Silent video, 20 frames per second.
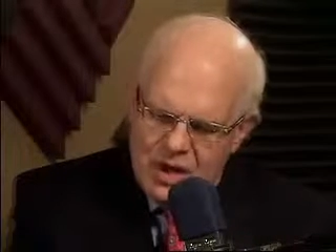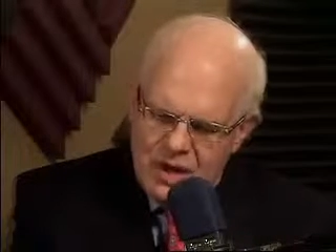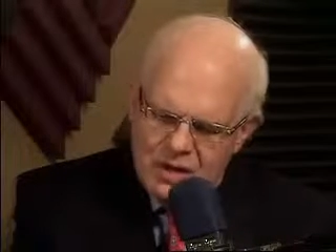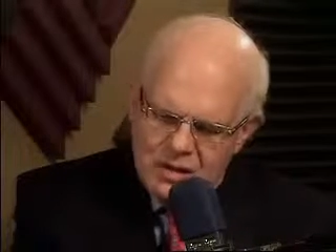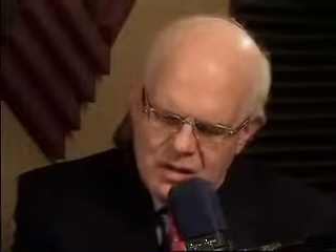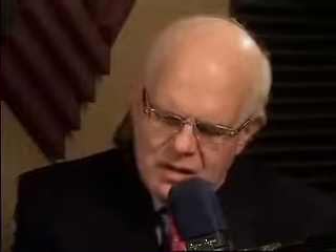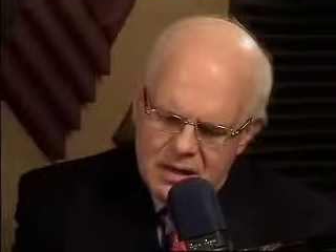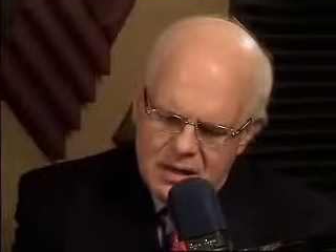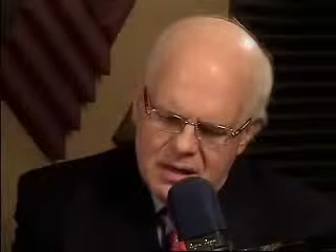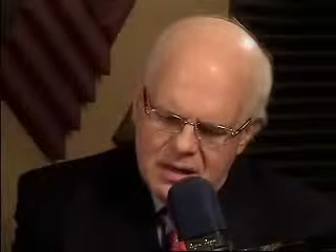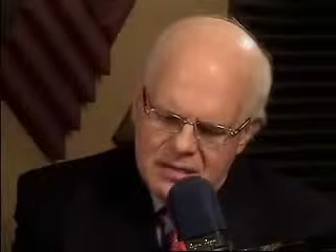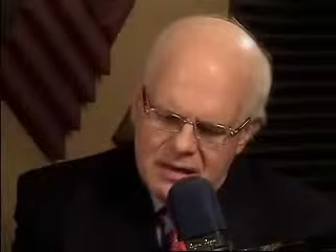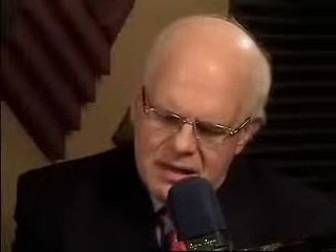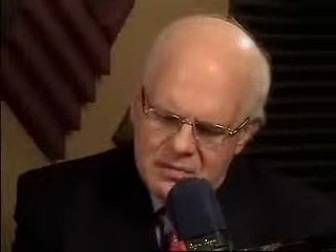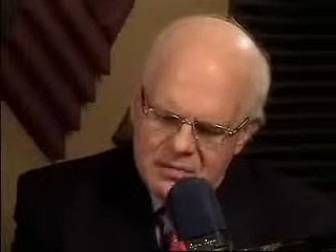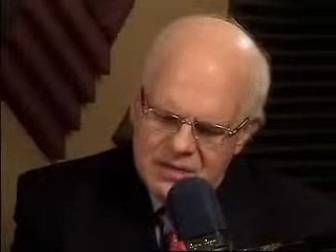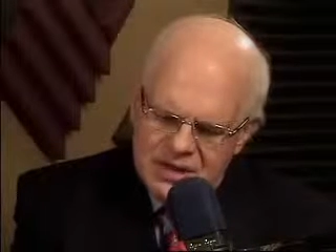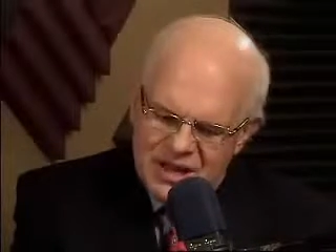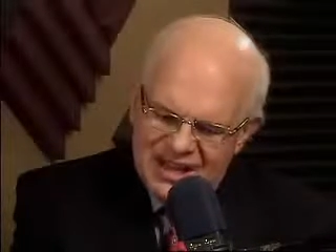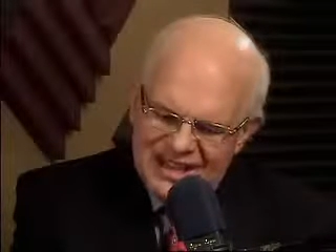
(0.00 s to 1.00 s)
and it
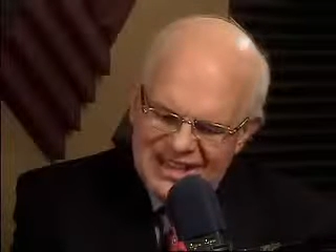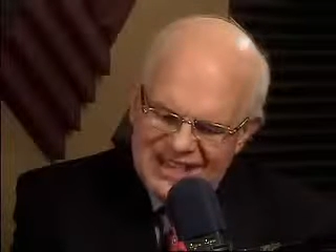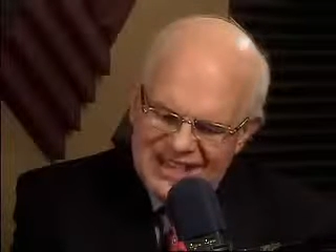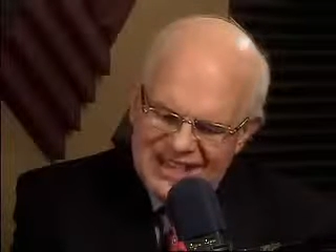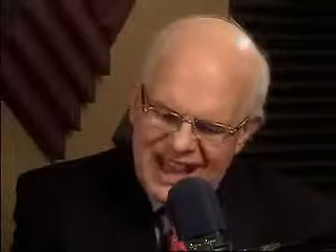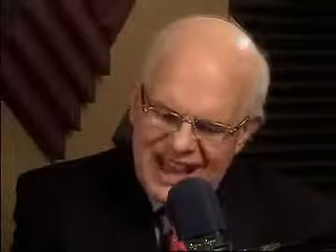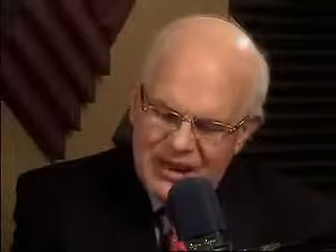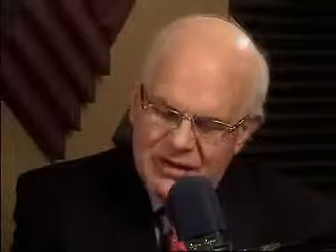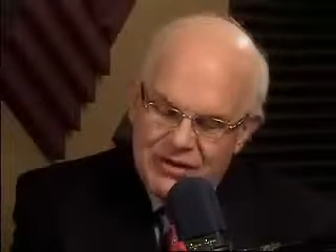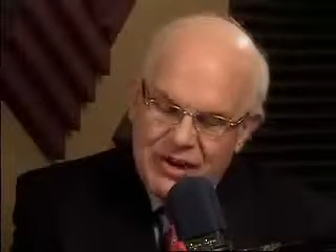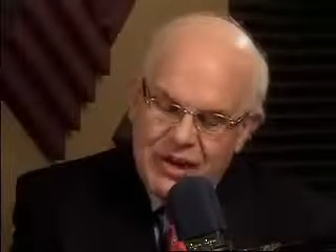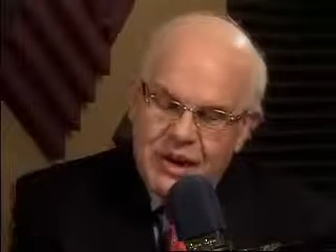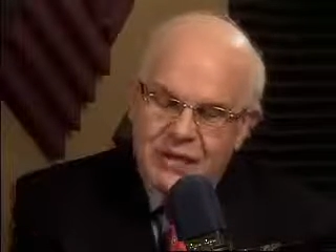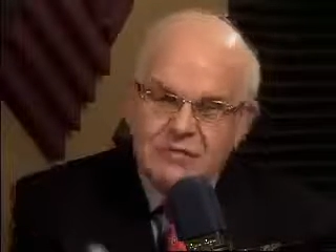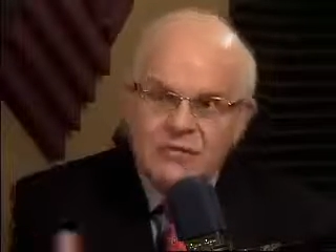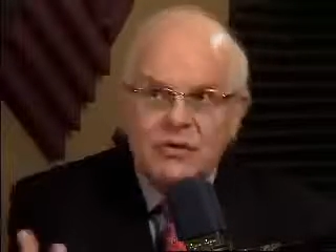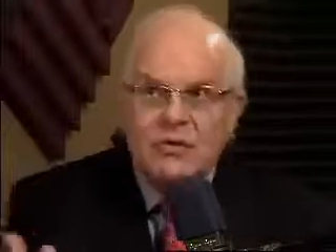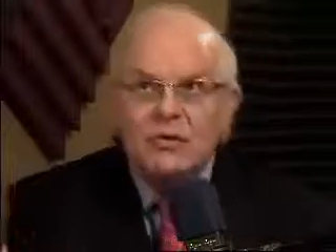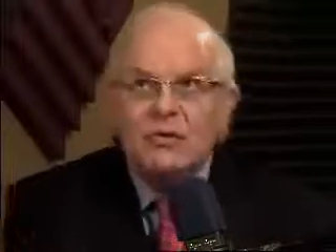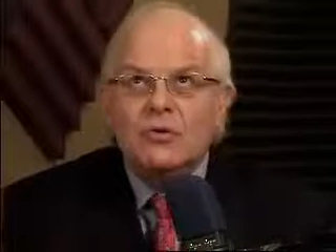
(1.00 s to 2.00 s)
comes on Saturday
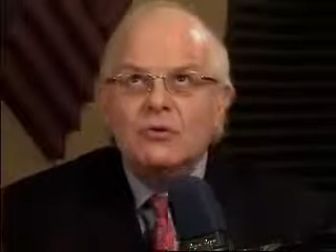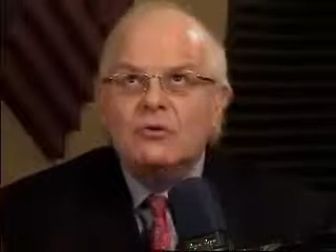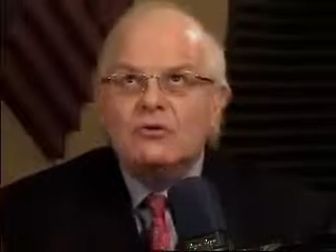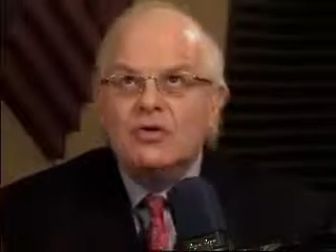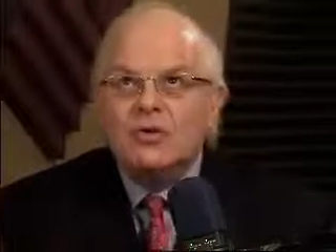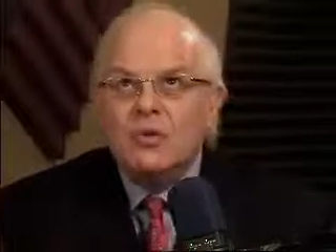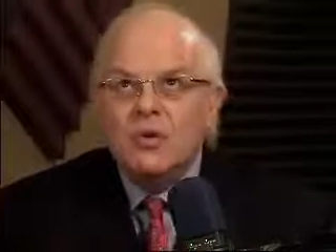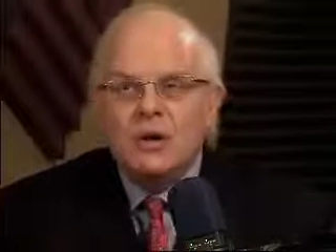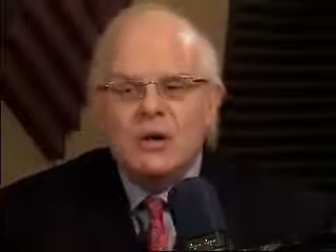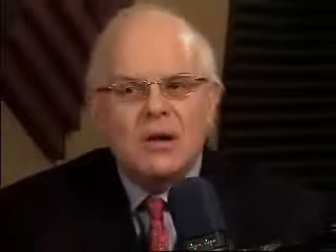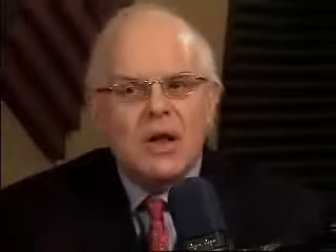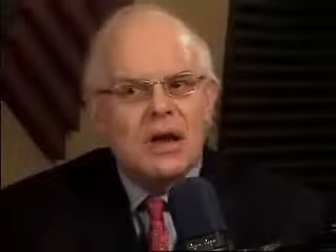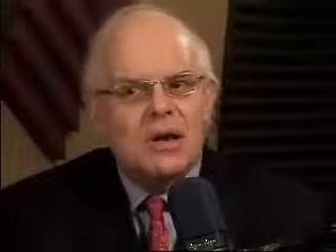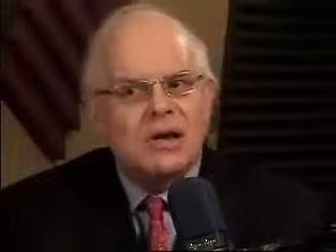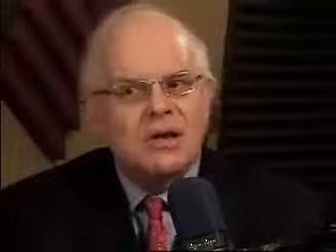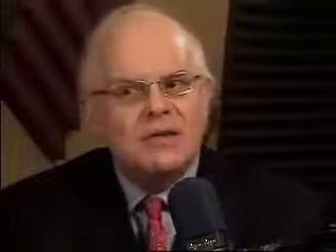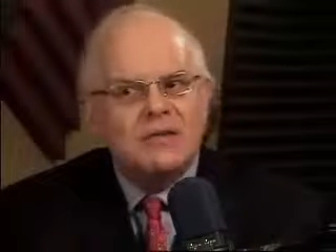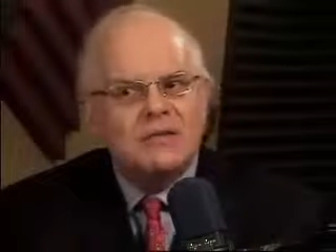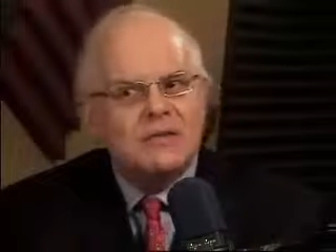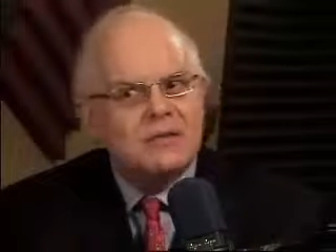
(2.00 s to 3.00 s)
afternoon, 2
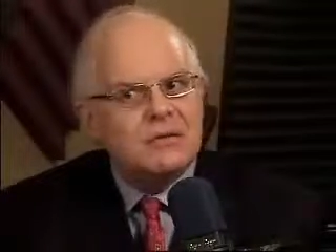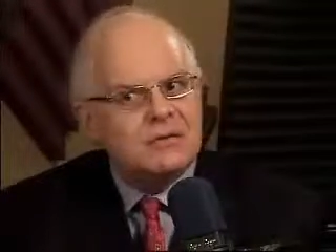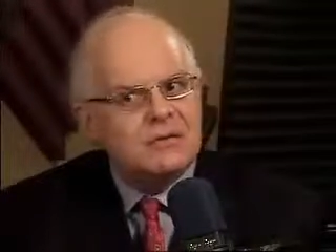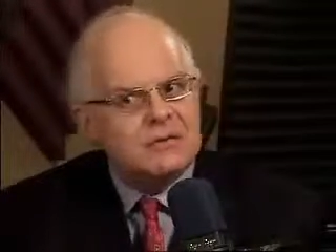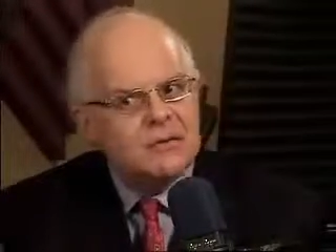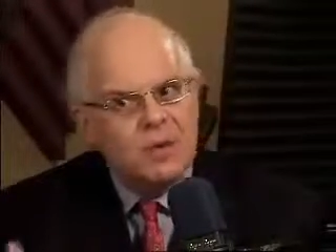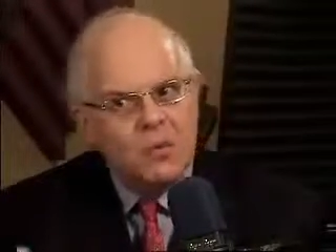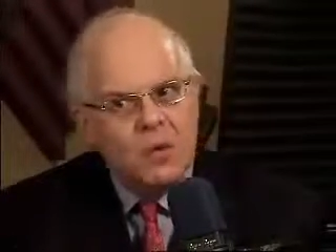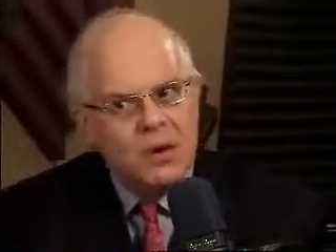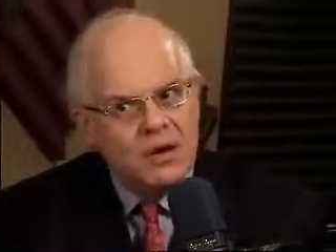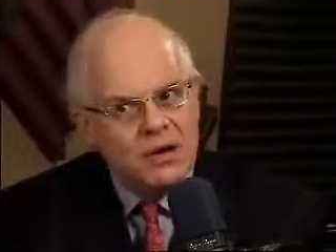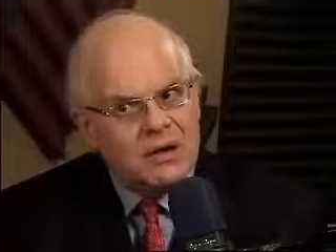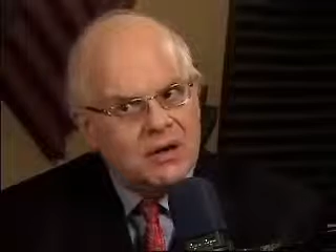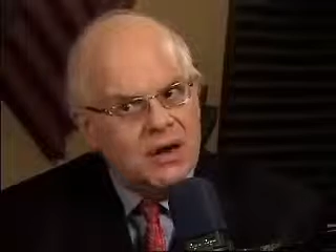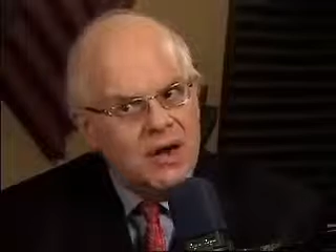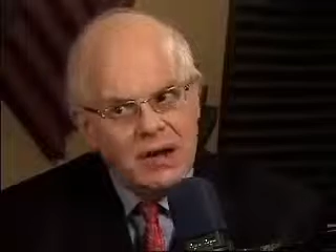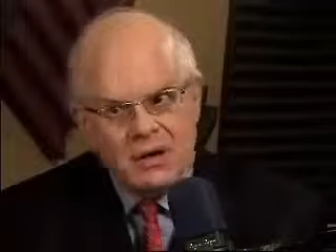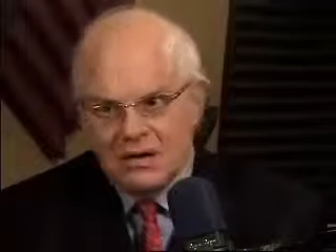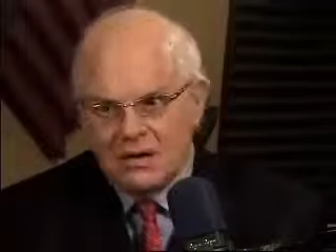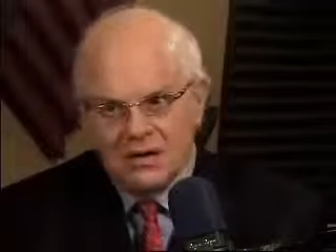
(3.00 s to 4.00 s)
o'clock Eastern, so 1
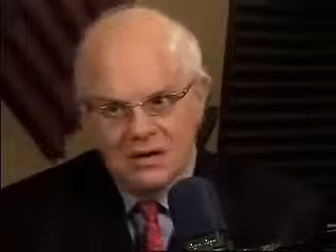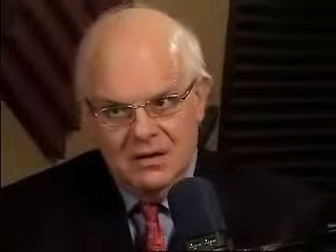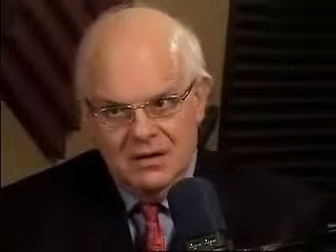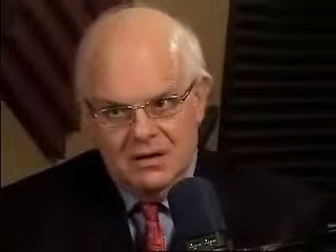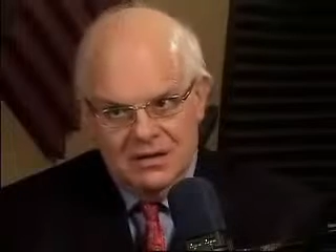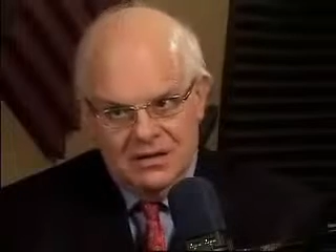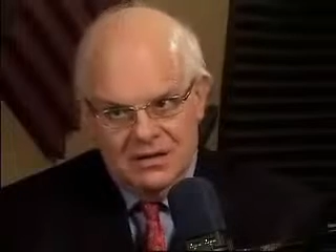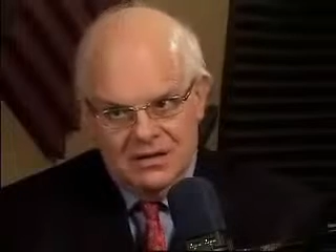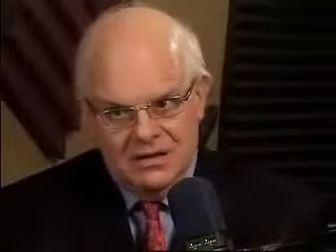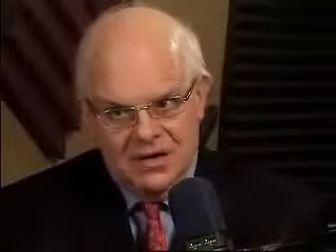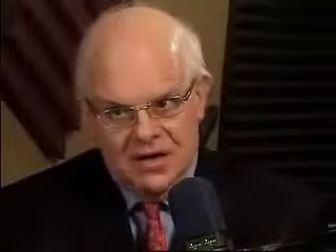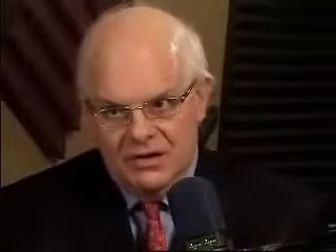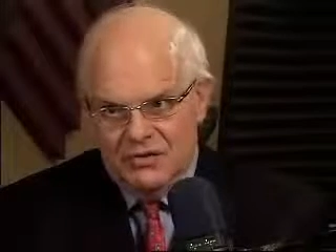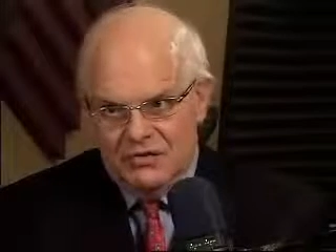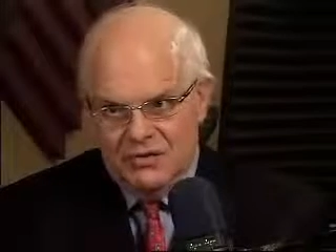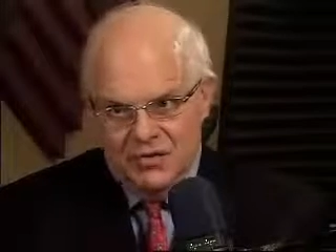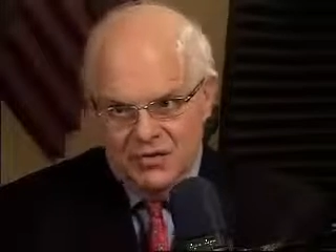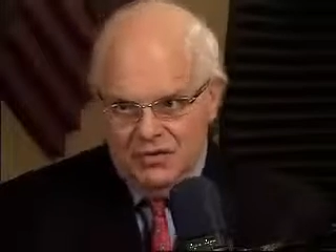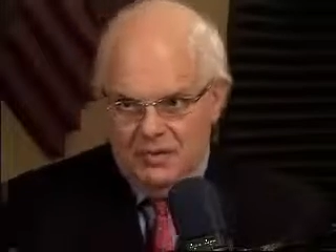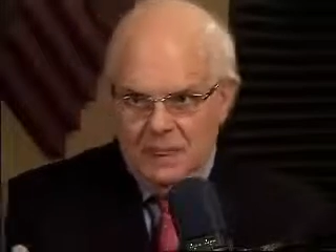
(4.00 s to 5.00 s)
o'clock
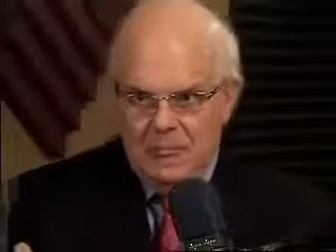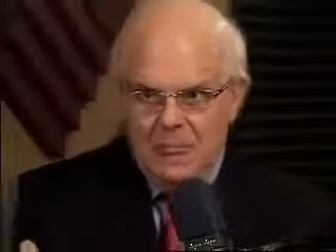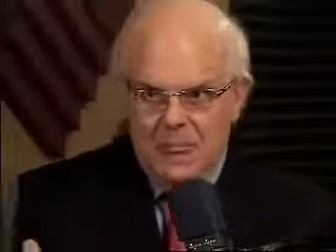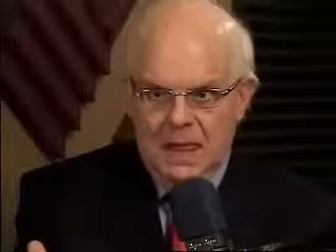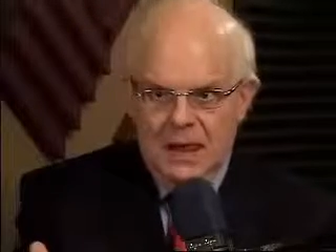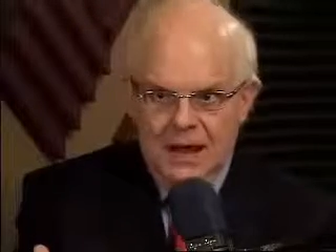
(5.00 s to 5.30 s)
Central.